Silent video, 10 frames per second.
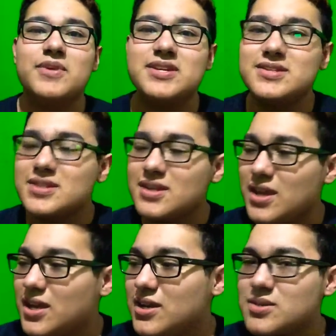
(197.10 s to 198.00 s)
He's
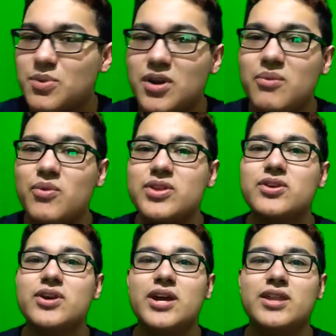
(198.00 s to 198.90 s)
in his apartment with
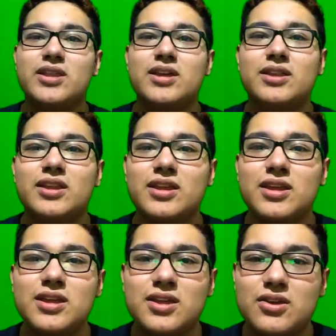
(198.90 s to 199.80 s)
her, and then
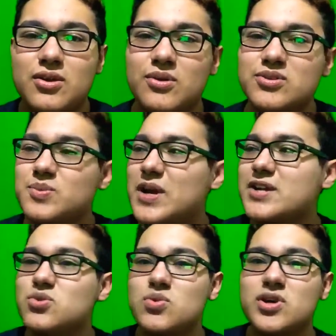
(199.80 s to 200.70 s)
he goes
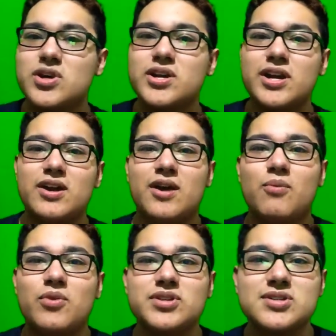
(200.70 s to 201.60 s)
back to work,
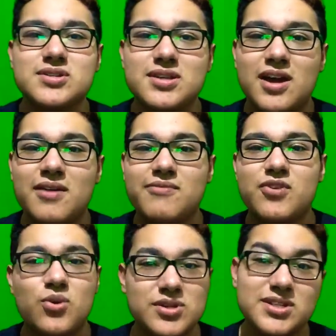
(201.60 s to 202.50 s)
which is of
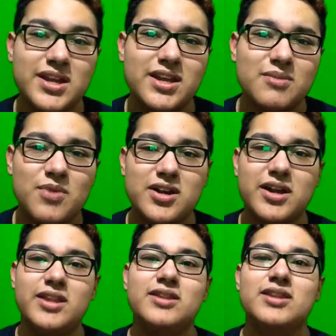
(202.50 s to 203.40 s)
course like in
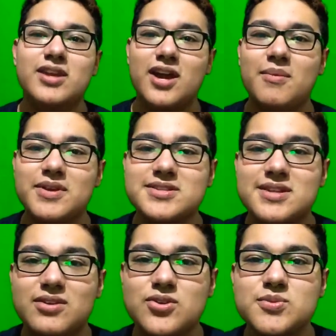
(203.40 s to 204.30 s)
the comics,
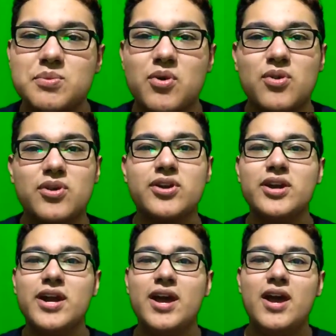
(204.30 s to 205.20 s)
a news
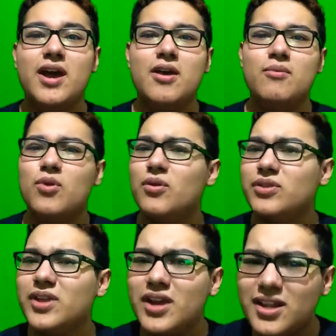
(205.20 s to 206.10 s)
reporter. Well,
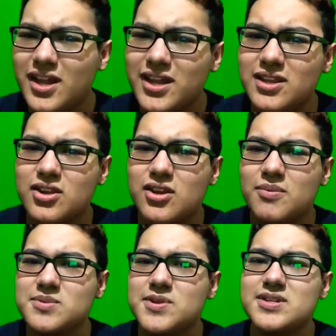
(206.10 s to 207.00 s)
not like in the
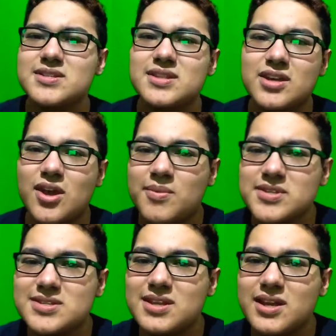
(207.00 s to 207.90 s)
comics, because in the
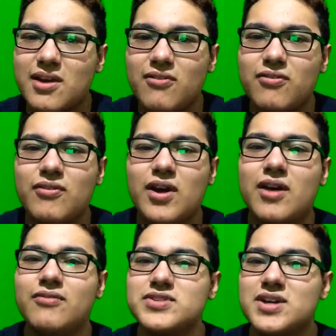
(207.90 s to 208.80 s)
comics he's like a
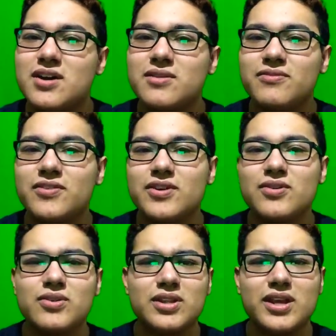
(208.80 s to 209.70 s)

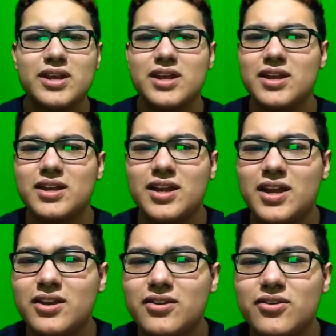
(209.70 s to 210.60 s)
photographer or like an
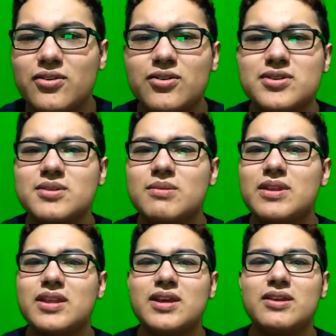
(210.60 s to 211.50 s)
editor or something
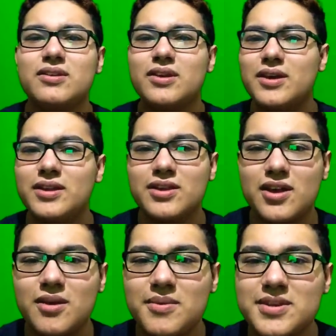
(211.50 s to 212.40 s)
like that. In the
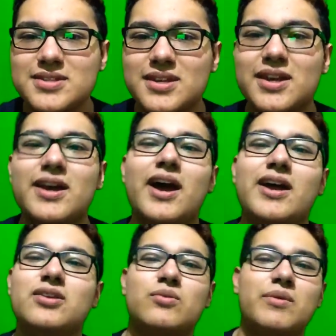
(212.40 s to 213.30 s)
comics,
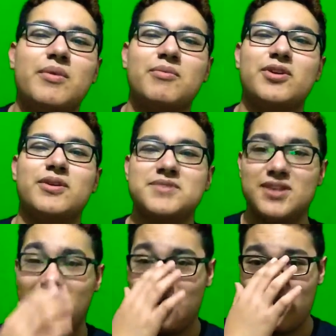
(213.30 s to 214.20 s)
I don't remember. I'm
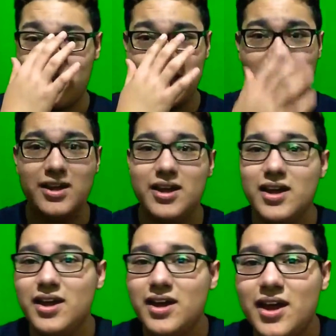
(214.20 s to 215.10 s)
sorry.
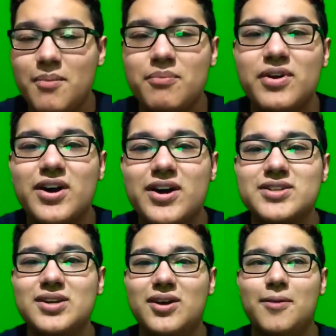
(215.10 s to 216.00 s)

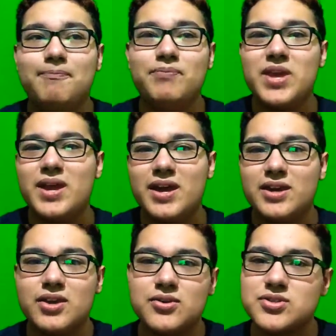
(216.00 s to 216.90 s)
But yeah,
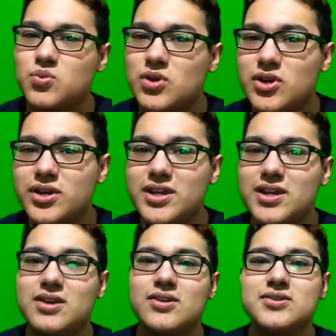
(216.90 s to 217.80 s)
Eddie goes to work. He
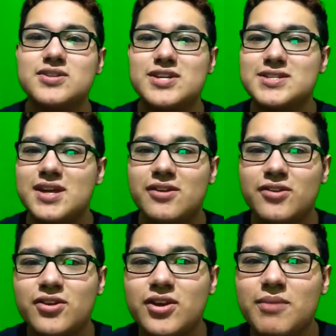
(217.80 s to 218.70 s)
goes to his
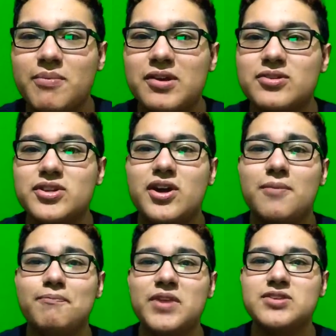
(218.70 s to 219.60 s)
editor about
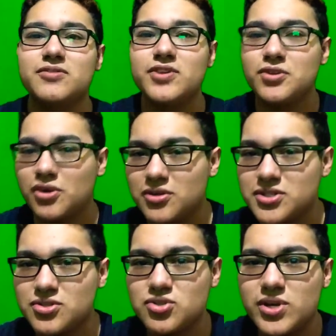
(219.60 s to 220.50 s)
interviewing
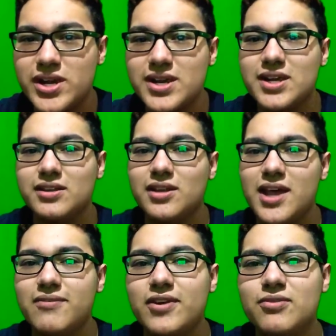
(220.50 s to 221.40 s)
Carlton Drake and the
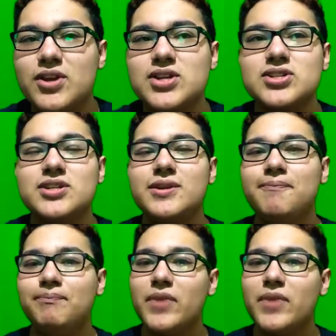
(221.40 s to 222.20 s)
Life Foundation.